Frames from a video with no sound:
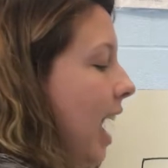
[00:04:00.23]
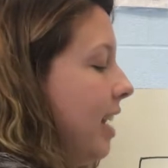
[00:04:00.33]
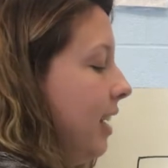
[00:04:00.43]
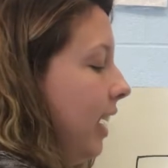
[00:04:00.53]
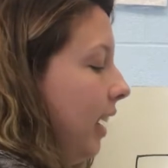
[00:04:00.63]

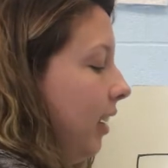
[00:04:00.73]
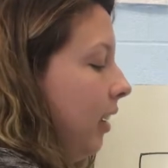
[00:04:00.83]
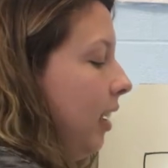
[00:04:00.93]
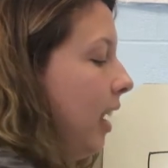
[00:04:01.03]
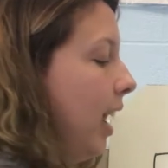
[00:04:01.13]
ending.
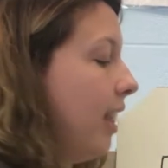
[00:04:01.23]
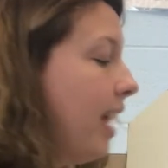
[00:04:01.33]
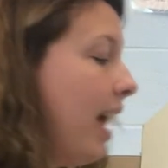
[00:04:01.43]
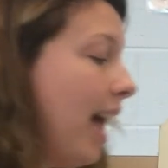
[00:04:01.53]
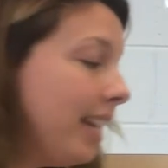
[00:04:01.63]
And
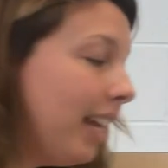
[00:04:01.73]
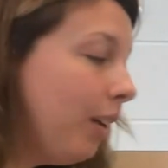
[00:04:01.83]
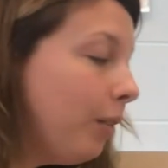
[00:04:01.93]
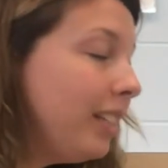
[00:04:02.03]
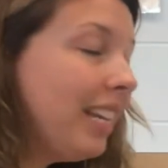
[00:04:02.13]
that ending
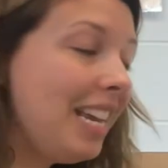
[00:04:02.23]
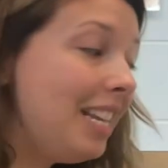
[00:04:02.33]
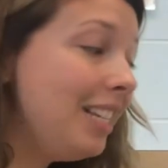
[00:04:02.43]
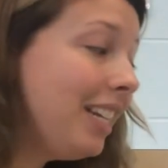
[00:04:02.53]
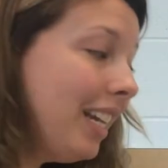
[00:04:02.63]
was
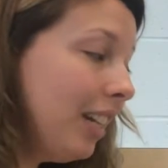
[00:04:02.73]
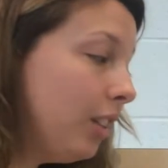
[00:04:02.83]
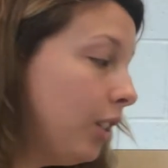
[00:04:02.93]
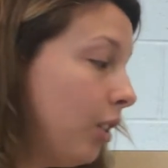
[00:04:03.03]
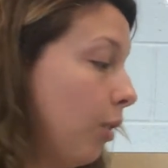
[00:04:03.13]
ed.
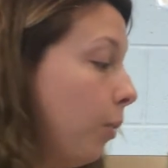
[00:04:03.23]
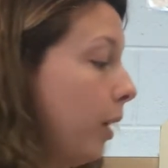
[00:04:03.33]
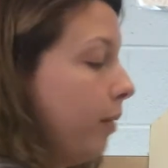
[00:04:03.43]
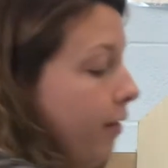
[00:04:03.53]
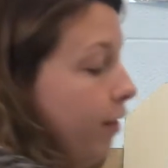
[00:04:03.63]
So the
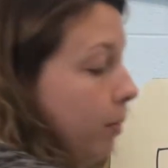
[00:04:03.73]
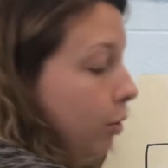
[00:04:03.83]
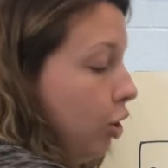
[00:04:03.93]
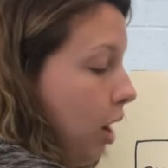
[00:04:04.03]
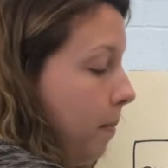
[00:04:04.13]
word went from
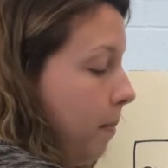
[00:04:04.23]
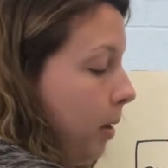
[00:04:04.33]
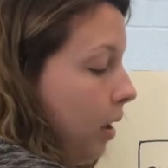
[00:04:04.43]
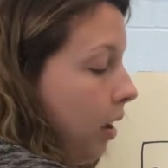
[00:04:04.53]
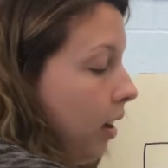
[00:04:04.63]
jump
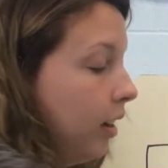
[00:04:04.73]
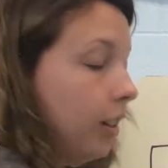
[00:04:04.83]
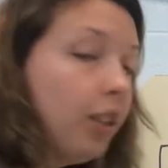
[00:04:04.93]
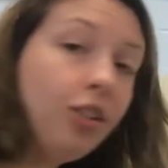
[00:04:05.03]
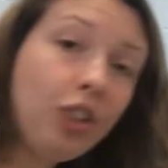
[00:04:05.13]

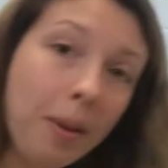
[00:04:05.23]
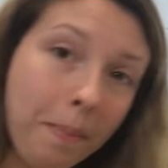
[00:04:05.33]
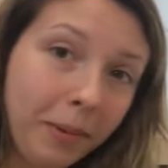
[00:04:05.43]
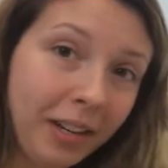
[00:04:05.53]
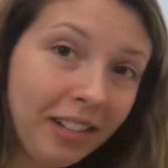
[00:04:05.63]
to
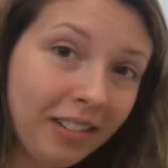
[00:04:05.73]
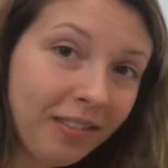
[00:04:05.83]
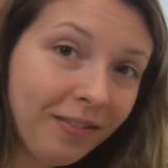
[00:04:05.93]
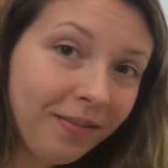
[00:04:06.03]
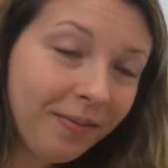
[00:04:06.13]
jumped.
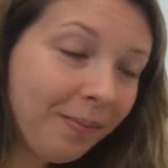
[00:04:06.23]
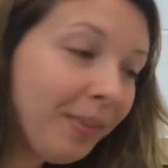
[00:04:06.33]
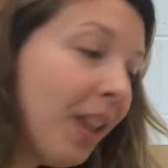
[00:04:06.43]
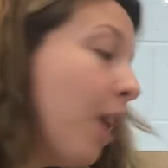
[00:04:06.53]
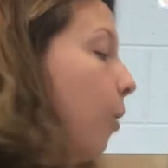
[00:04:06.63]

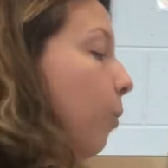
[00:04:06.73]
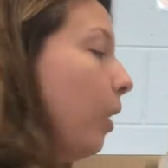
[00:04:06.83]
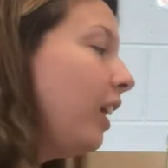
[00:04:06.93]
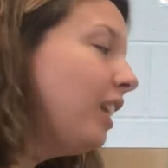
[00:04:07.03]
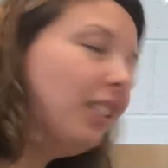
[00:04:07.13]
We're
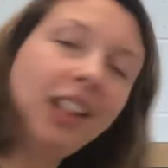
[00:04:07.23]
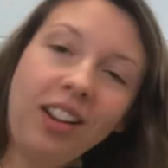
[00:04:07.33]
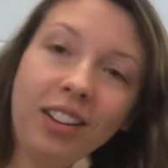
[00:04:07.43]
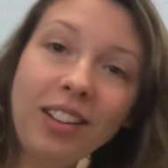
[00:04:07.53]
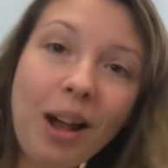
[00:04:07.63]
going to
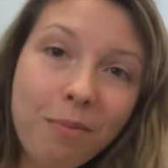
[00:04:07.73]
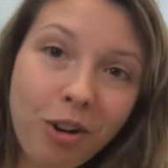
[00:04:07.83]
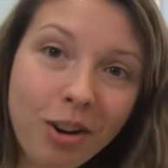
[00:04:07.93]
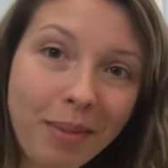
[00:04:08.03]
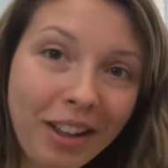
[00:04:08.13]
talk a lot
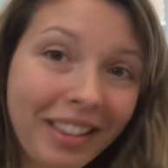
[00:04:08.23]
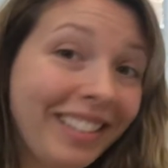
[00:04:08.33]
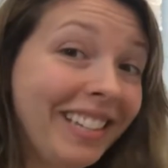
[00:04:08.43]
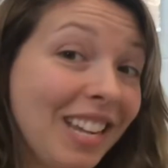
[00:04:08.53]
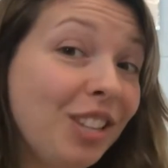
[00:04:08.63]
more about
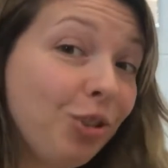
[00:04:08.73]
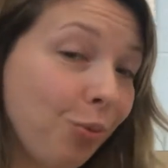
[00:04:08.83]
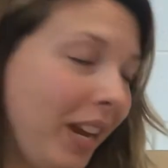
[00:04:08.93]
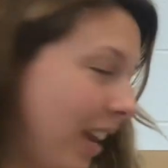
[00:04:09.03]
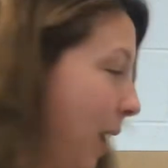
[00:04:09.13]
this each
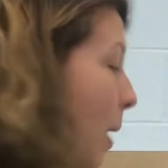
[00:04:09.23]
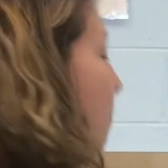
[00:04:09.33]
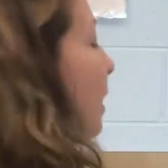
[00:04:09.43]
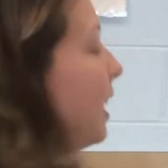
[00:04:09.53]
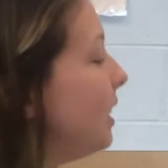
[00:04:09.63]
week.
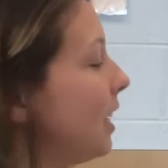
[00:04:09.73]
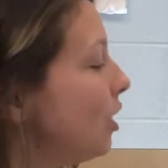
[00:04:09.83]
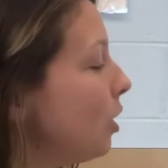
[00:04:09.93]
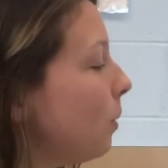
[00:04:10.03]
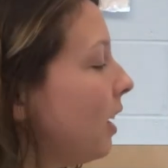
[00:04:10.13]
But I did
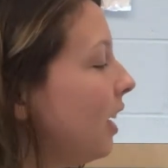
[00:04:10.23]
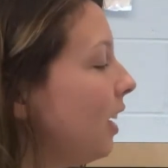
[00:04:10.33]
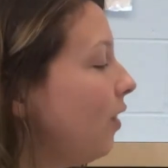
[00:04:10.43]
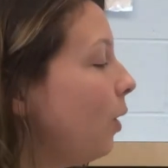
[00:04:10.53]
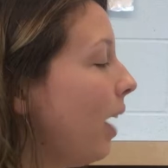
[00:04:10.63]
just want to
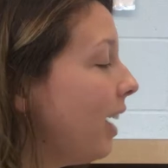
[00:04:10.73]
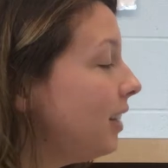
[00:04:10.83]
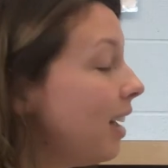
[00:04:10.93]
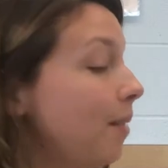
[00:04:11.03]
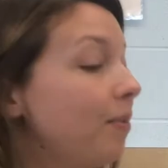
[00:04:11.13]
give you a heads
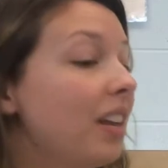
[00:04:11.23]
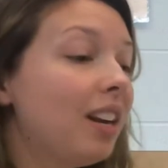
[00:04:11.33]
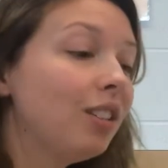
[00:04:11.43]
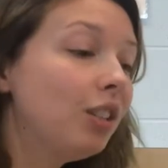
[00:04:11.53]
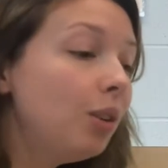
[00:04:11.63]
up that
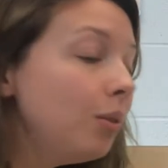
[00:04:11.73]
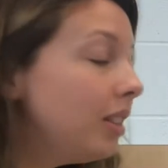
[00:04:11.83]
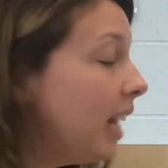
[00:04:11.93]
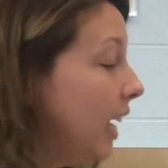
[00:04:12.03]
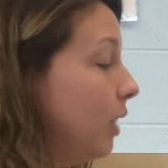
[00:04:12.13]
on
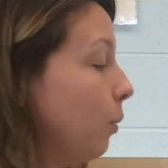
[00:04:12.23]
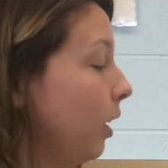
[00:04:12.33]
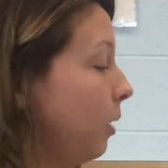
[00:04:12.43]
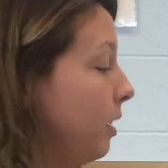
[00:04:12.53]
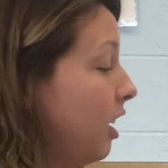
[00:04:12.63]
Tuesdays, we're
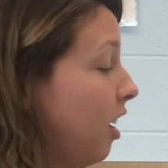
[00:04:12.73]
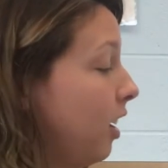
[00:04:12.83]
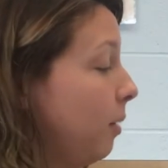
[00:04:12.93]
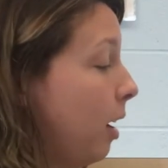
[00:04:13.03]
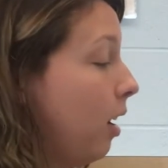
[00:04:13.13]
going to be
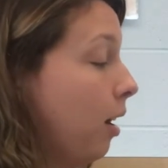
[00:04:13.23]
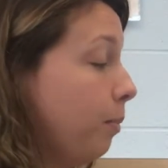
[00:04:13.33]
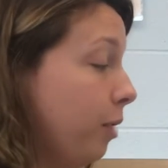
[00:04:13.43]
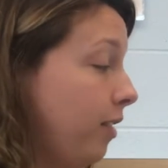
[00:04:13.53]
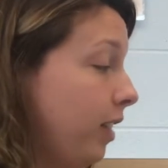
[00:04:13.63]
talking about
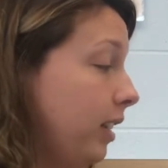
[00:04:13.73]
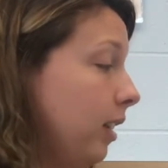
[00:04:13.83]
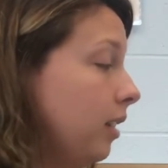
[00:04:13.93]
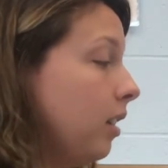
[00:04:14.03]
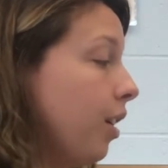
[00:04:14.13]

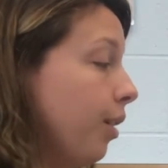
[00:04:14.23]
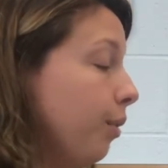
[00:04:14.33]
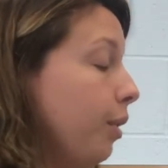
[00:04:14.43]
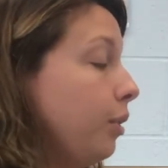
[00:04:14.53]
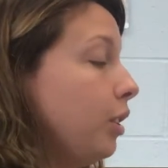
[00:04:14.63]
prefixes,
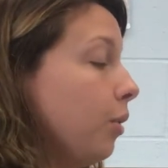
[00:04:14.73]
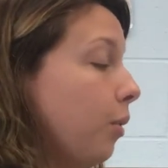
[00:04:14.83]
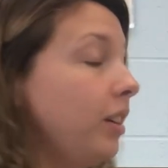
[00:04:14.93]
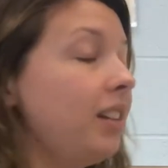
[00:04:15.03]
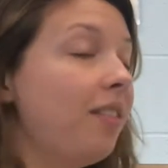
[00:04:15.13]
roots,
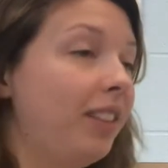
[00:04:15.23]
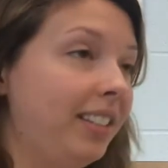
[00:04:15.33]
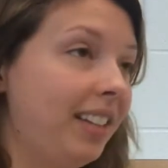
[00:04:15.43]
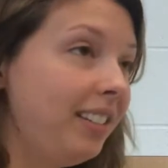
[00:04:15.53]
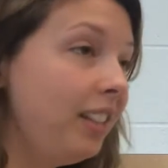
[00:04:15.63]
or
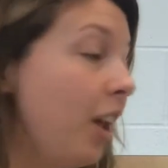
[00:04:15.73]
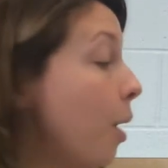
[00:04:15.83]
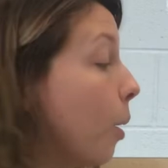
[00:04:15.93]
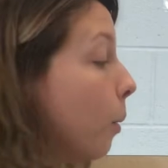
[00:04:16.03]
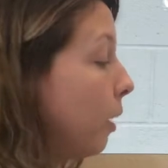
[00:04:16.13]
suffixes.
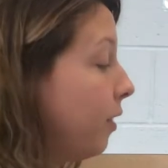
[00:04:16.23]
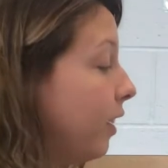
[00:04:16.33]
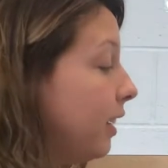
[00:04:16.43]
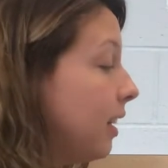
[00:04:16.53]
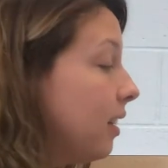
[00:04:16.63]

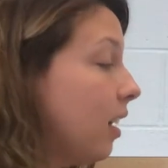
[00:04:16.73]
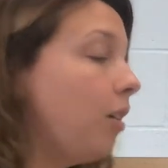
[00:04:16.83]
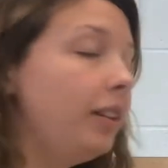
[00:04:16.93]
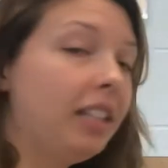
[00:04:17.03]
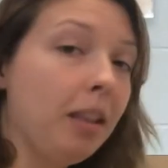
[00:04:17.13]
Prefixes are
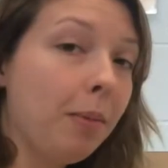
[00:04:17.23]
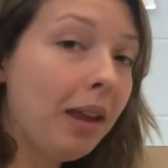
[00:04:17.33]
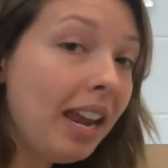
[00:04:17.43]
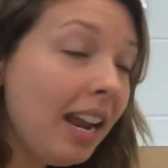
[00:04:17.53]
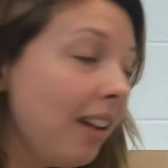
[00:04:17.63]
always in the
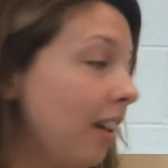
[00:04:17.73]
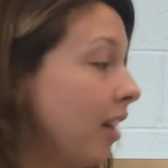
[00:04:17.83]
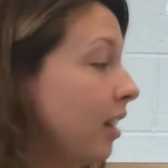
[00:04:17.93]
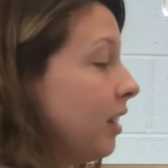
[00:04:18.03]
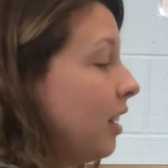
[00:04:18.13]
beginning,
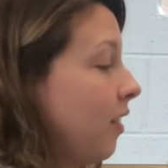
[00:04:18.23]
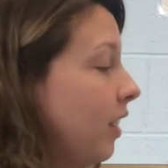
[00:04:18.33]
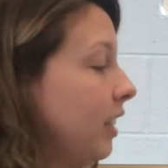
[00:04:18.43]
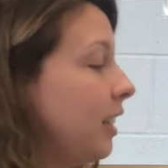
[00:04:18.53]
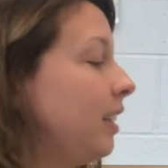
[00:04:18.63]

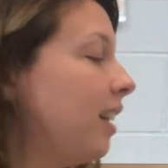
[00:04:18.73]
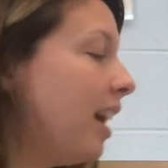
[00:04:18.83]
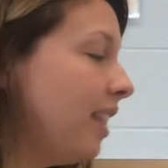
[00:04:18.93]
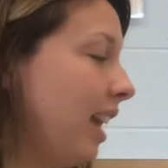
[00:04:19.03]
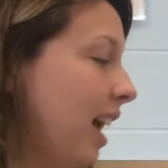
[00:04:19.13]
suffixes are
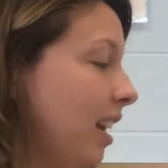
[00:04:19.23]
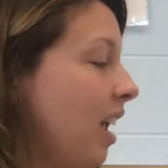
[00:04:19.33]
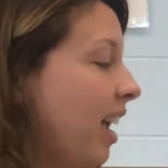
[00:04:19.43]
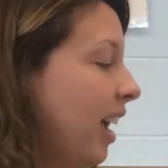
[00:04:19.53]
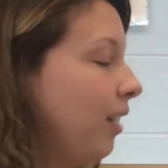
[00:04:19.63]
at the end,
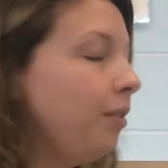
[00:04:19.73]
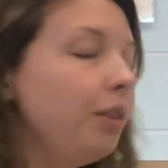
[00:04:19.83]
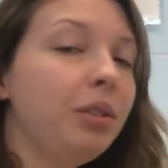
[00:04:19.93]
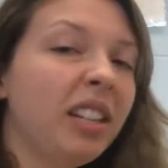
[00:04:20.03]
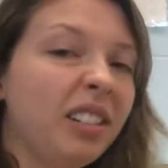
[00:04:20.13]
and
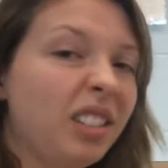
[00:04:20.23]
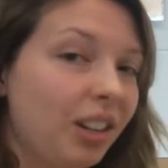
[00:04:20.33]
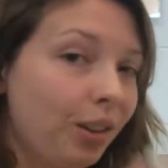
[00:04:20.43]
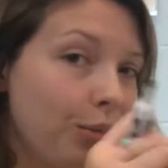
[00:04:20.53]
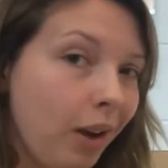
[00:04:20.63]
roots are
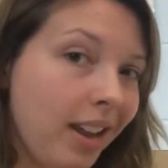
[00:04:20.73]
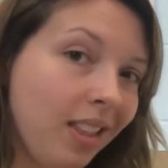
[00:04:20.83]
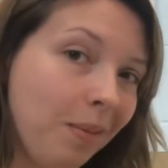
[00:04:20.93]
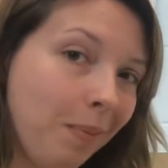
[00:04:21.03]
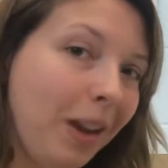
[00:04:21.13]
stuck right in
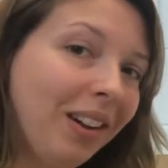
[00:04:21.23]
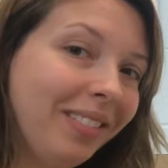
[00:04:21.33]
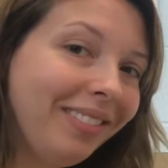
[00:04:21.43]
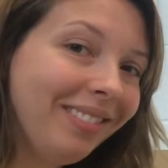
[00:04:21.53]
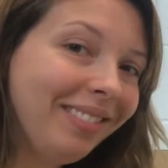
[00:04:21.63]
the middle.
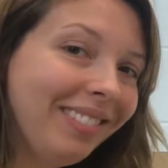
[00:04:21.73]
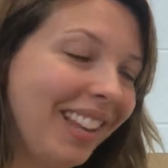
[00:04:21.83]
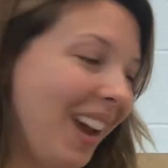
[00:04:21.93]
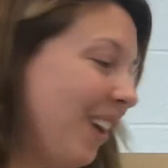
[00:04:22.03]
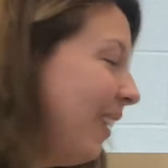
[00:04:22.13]

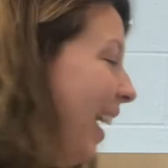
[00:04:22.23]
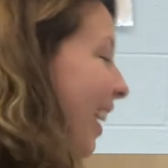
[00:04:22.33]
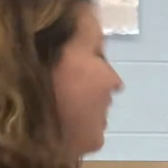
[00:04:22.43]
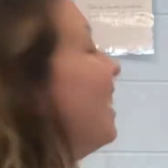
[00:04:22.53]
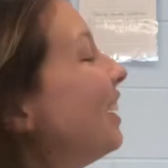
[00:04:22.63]
Okay,
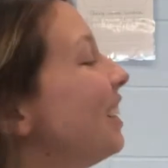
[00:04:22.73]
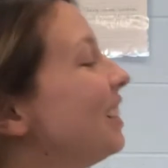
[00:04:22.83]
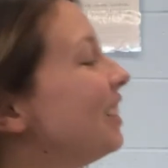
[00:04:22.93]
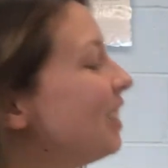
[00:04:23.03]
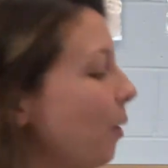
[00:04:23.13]

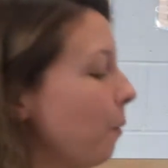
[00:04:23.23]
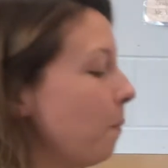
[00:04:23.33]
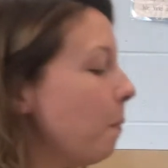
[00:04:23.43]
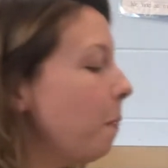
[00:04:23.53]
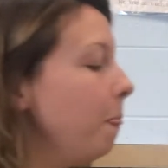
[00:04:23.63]
so
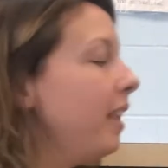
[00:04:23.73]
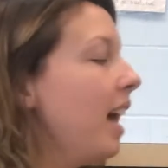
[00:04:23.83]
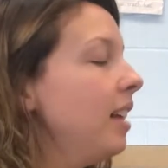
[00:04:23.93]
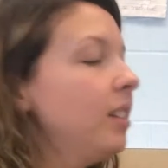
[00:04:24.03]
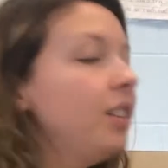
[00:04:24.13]

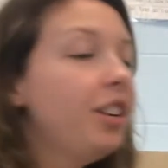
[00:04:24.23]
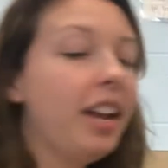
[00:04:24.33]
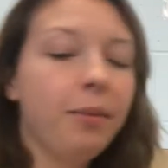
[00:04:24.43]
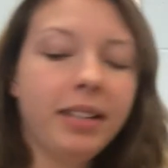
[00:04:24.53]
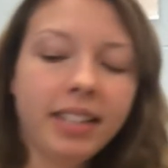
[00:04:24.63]

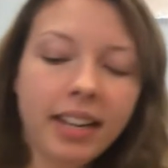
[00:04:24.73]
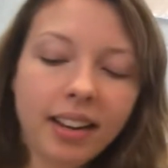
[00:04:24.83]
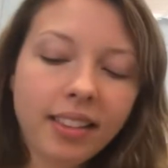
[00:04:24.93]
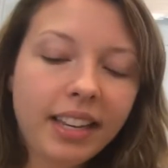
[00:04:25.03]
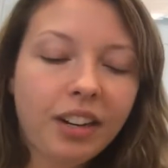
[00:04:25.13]
yesterday we did
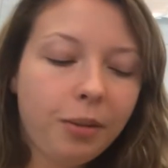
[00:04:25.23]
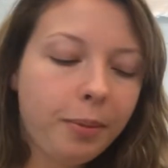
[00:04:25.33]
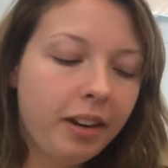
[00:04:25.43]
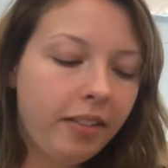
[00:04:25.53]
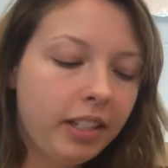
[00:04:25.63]
a little
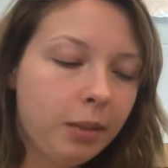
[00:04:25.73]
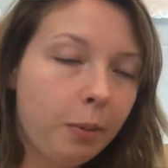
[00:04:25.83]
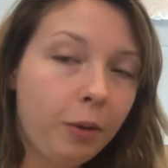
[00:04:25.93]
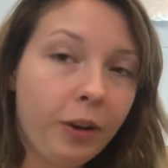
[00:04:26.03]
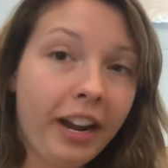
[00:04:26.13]
bit of
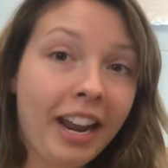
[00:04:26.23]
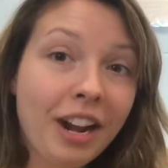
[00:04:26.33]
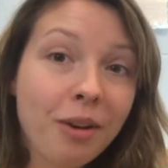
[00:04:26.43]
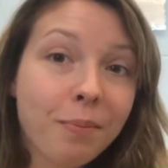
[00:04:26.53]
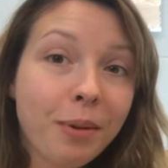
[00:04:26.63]
exploring in
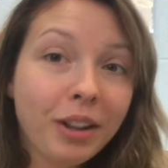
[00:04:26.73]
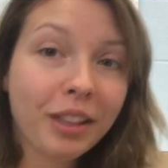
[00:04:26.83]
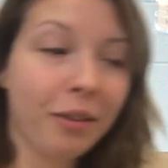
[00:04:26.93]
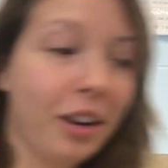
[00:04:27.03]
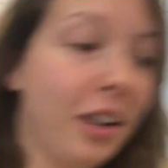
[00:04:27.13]
our book
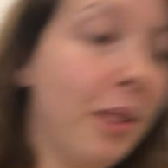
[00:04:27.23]
that we're going to